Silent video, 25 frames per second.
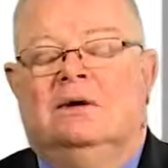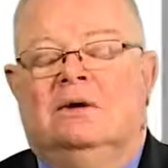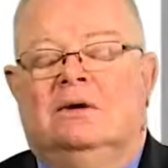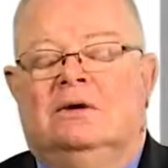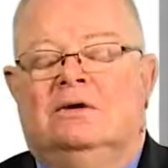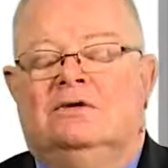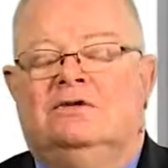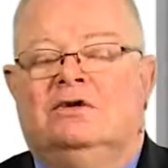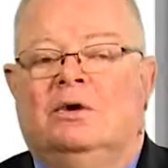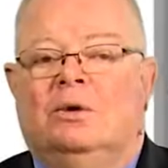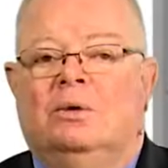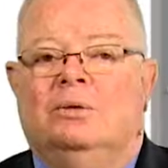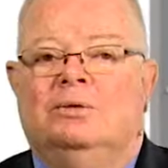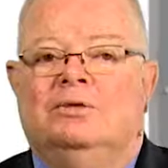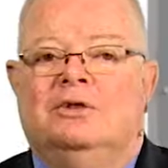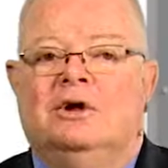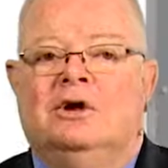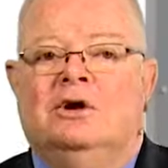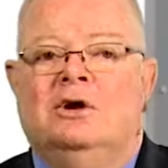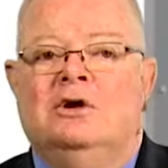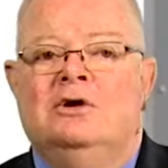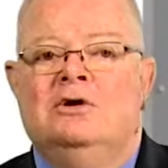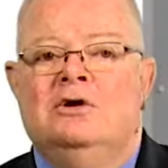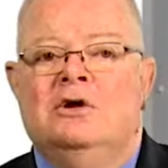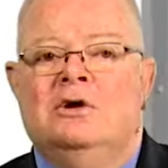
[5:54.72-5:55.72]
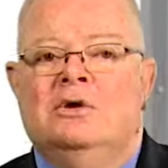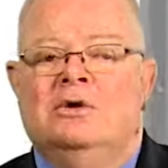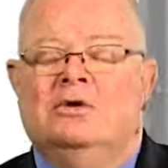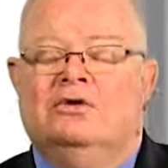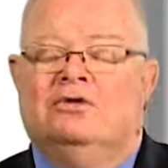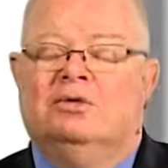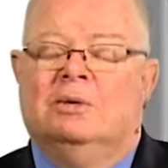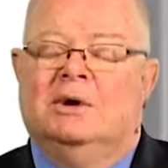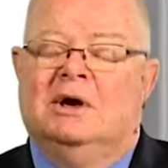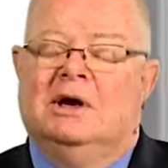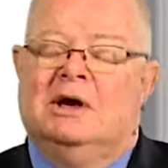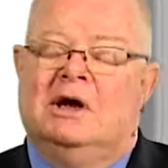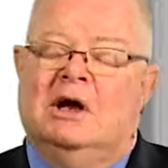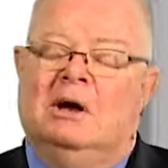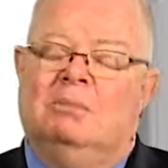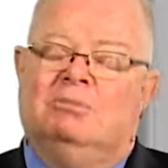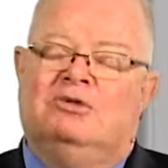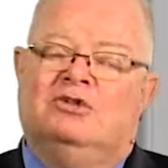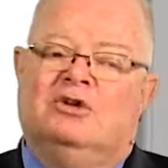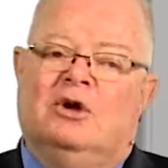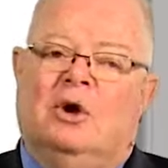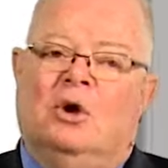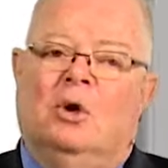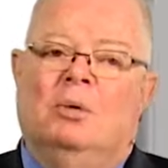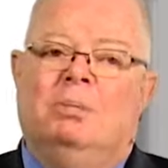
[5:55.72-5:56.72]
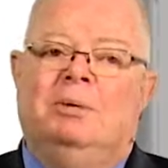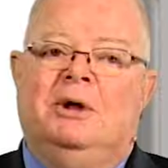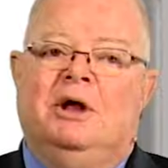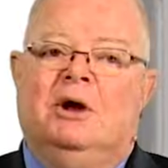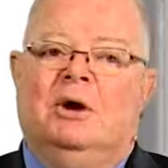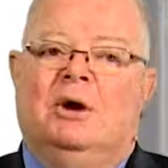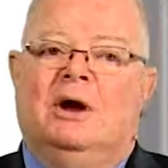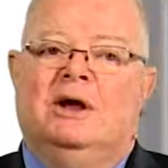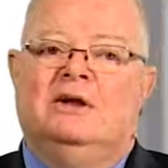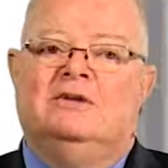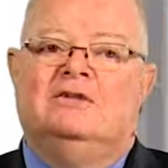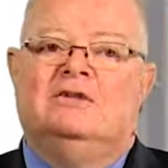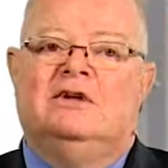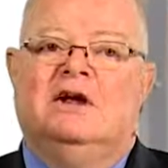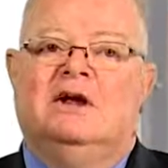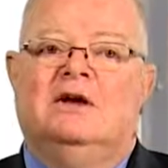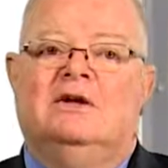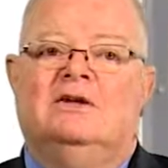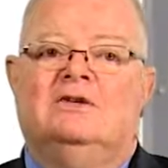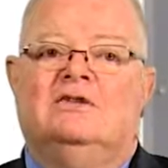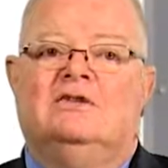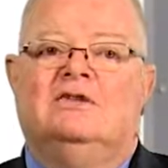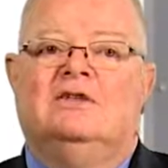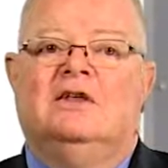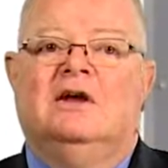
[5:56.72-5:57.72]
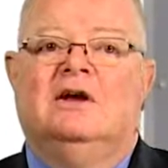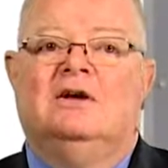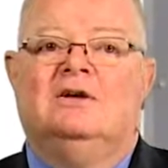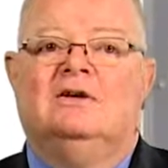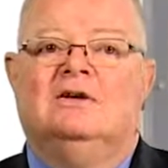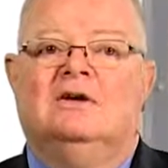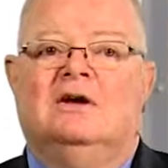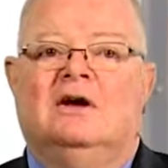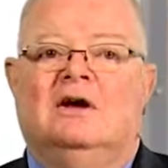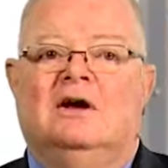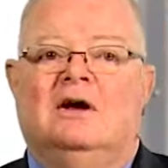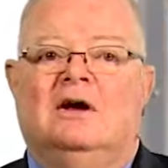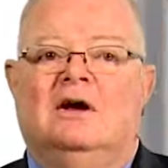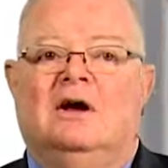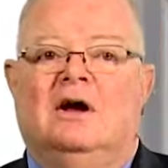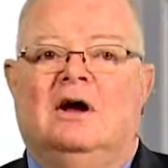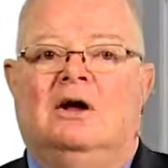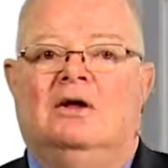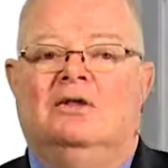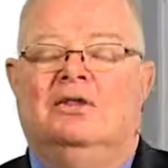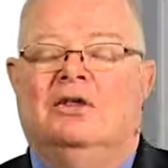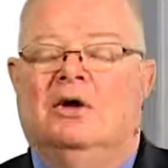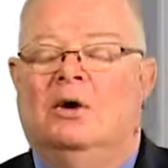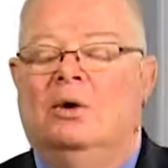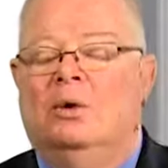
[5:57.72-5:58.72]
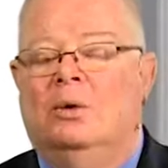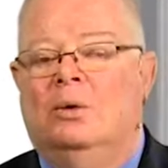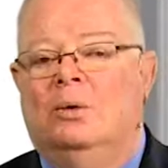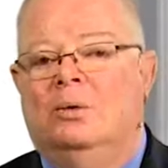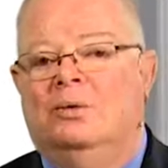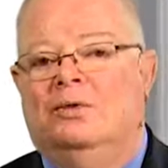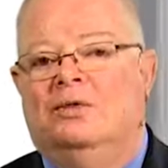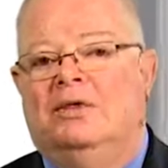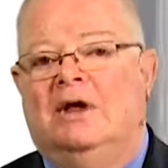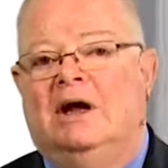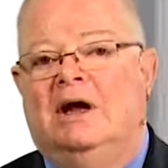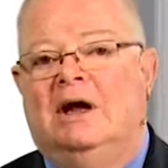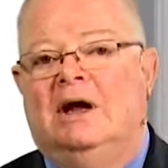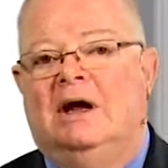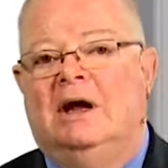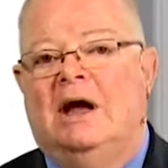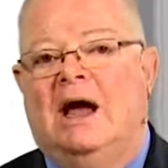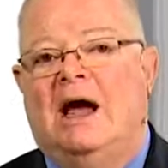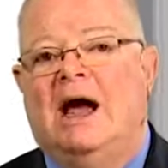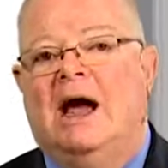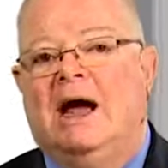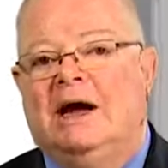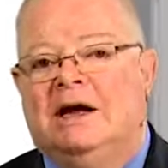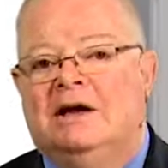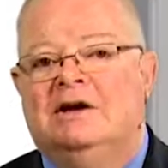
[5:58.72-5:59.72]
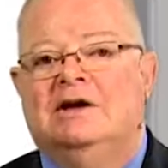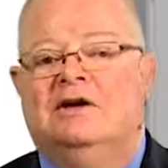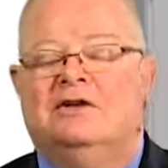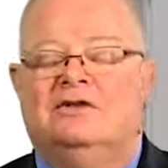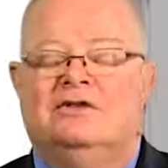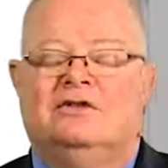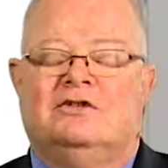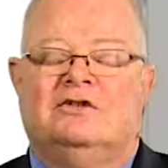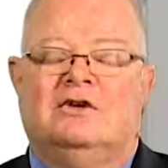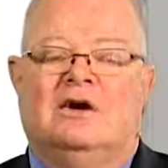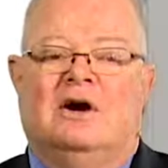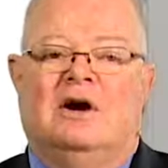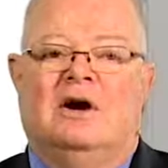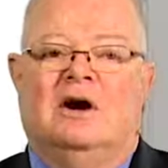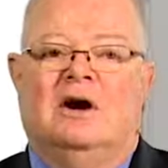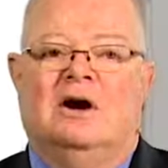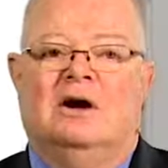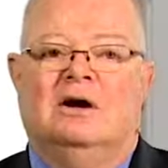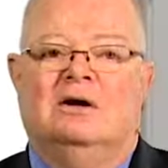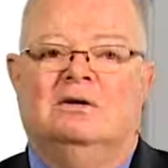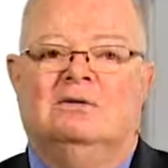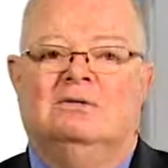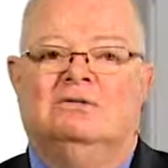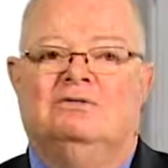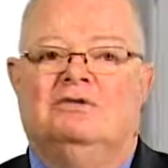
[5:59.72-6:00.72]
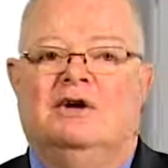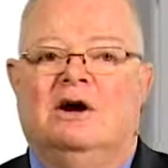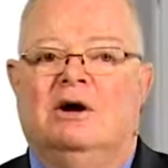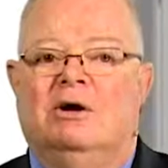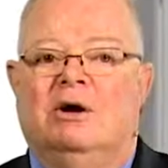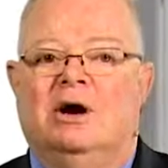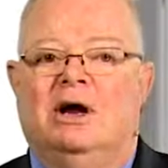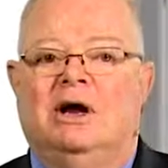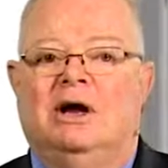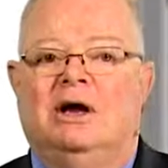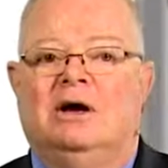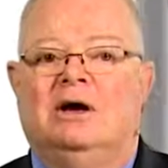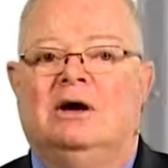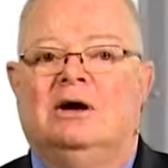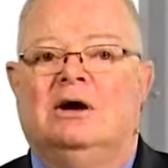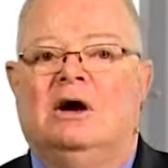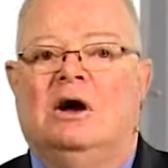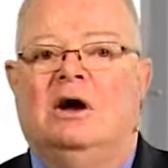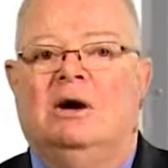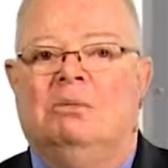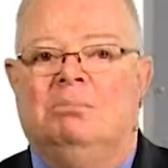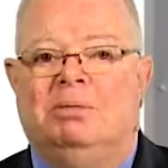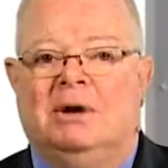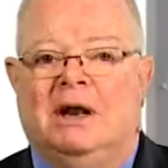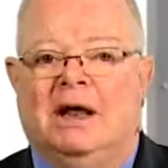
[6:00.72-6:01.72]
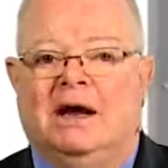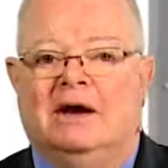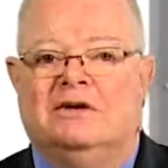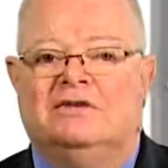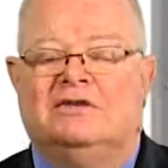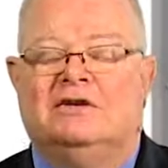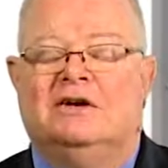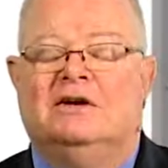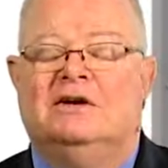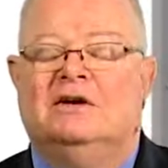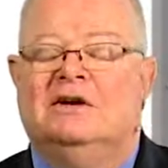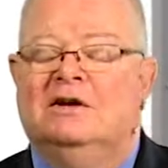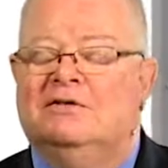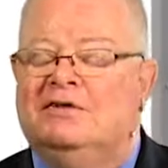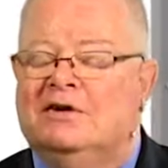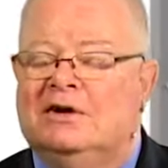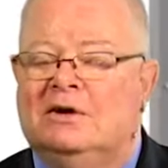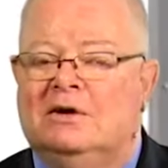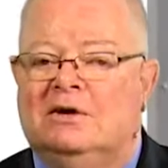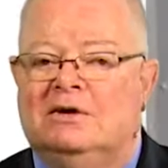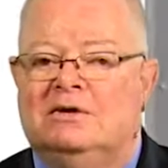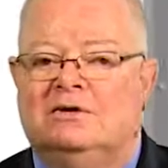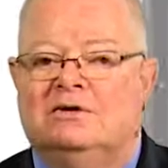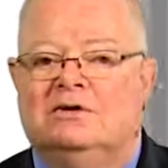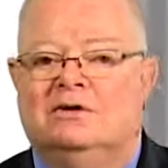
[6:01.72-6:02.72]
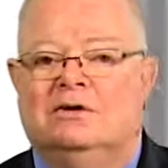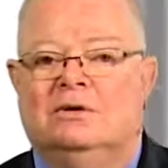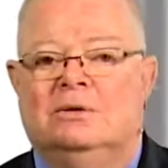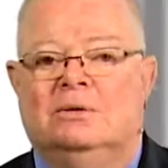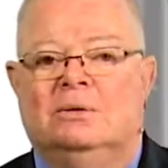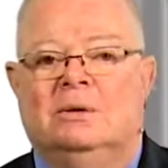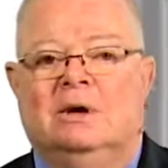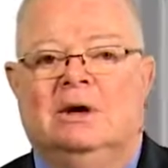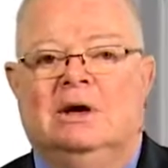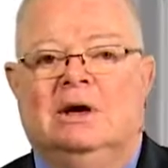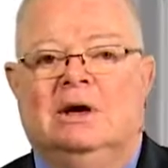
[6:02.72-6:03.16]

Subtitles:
So the good news when it comes to opioids is that although the agonists are very complex and difficult to